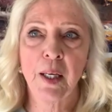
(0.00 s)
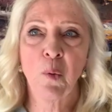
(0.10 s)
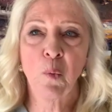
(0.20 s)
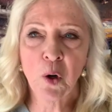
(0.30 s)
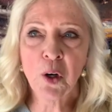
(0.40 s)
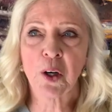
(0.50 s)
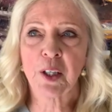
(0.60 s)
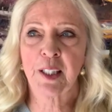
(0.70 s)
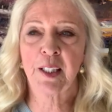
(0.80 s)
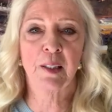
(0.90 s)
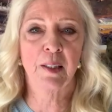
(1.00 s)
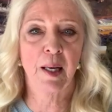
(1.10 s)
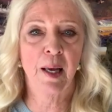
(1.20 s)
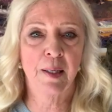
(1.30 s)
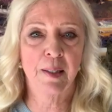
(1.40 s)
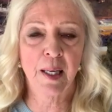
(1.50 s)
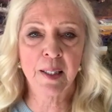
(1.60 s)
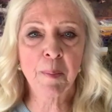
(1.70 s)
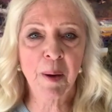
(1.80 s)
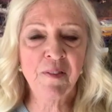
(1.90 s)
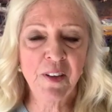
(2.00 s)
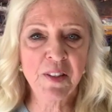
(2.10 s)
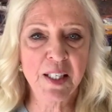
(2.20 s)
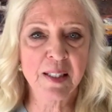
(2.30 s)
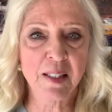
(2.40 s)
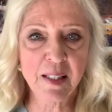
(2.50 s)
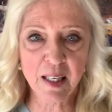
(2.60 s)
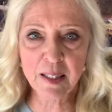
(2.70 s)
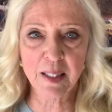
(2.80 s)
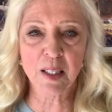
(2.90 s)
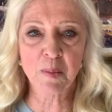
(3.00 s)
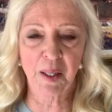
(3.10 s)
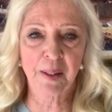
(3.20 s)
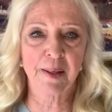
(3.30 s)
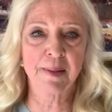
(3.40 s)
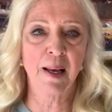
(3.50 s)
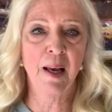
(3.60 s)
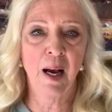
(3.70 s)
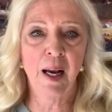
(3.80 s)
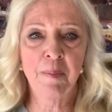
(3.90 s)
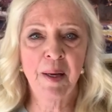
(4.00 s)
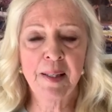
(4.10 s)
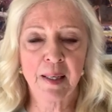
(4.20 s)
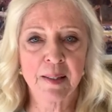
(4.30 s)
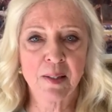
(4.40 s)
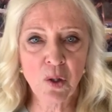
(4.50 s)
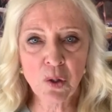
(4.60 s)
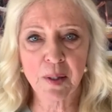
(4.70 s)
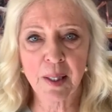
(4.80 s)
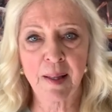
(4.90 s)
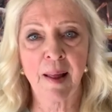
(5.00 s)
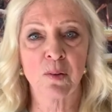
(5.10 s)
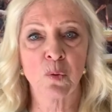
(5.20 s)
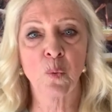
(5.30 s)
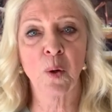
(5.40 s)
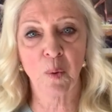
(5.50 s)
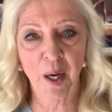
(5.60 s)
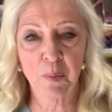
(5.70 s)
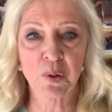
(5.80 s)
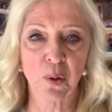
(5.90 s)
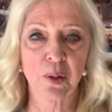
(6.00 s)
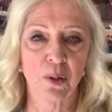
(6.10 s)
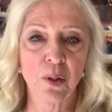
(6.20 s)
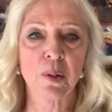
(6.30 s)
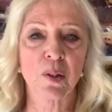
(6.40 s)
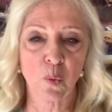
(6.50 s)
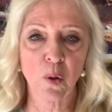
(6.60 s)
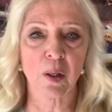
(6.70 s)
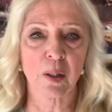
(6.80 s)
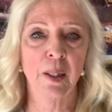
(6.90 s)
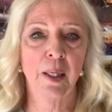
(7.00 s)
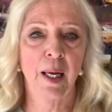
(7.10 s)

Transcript: work and into my 50s and 60s, because I had made that decision that that's what I was going to do, is work